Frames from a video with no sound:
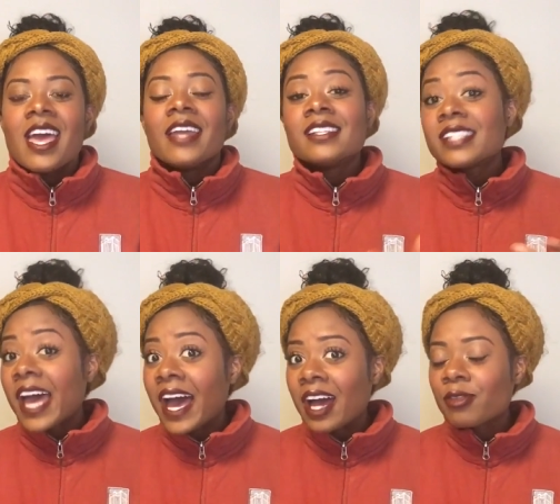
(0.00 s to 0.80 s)
and
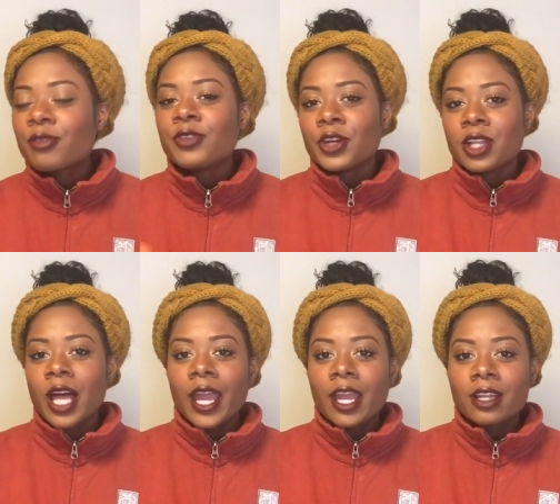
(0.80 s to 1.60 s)
staff feel
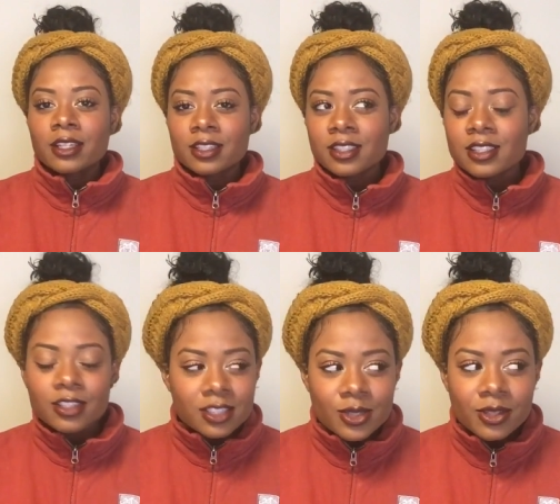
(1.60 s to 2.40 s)
like, does this
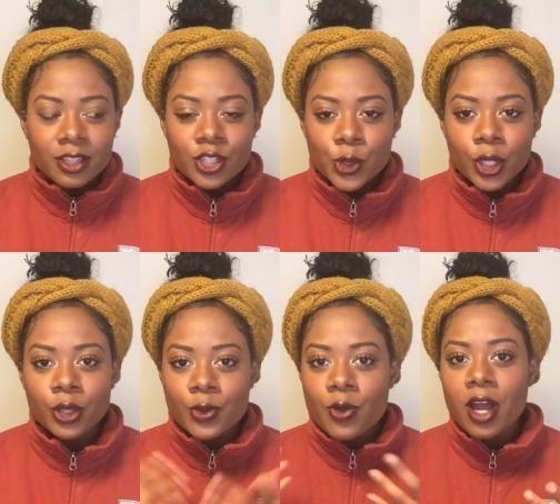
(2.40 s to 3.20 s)
nurse know what they're doing?
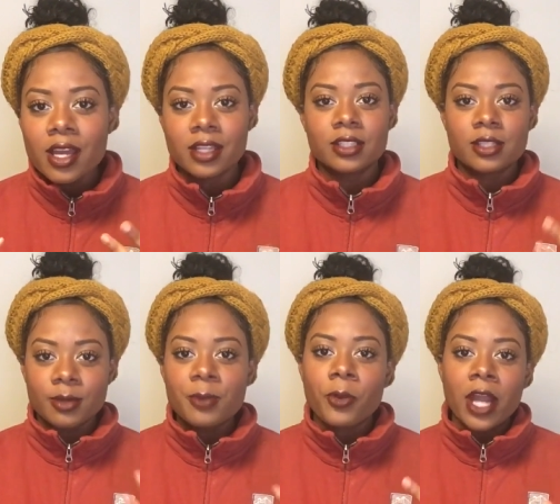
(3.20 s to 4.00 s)
You want to
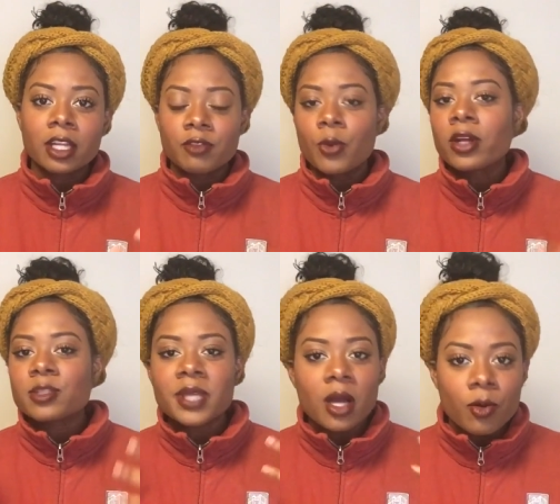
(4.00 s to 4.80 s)
be proactive. You want
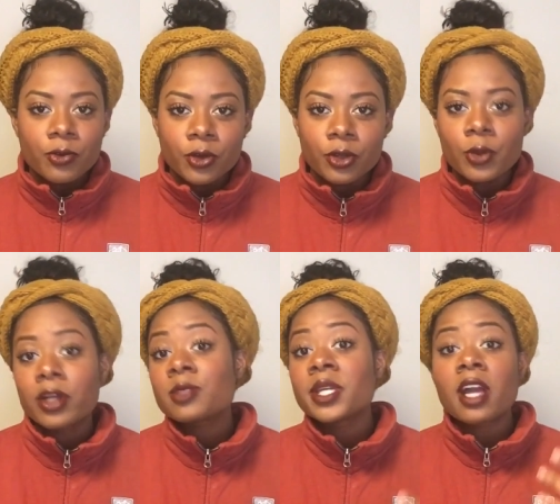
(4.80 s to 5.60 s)
to be helpful. You
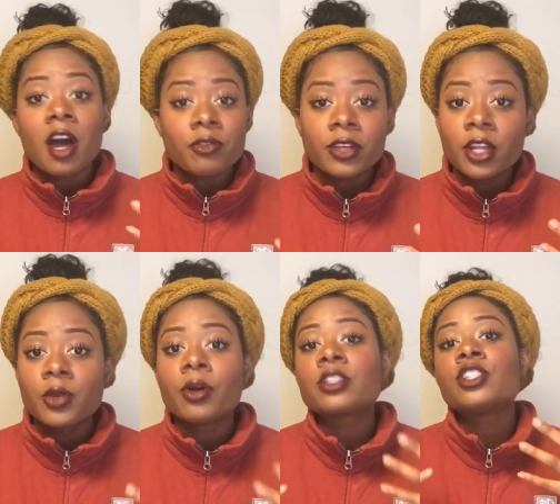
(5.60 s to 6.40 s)
want to be confident.
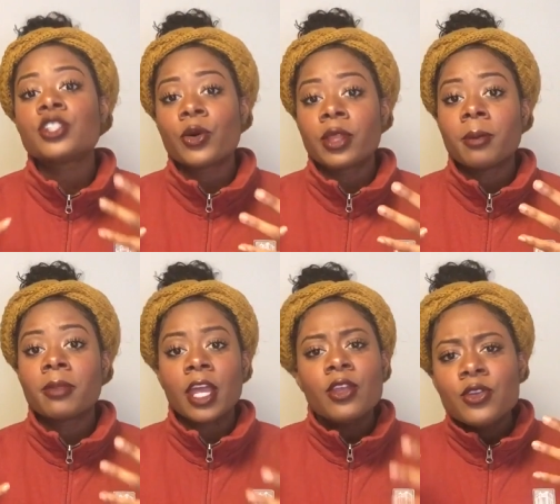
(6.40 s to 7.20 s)
You want to show
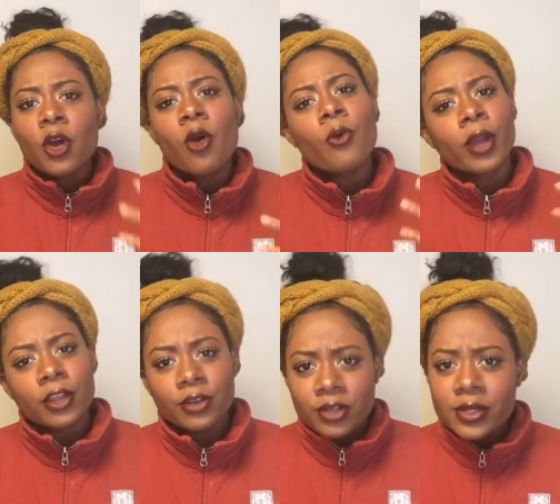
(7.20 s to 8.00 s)
them that you know
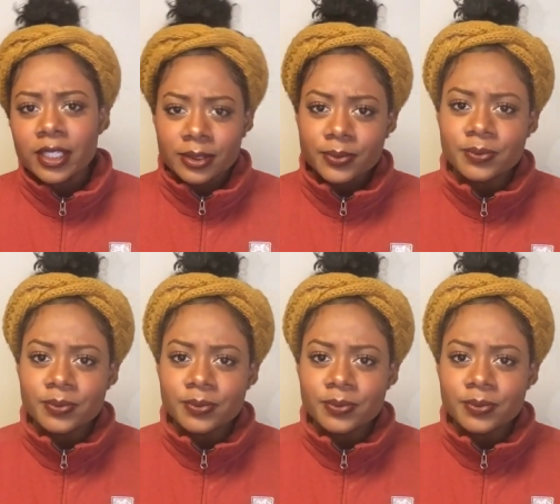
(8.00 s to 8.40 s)
what you're doing.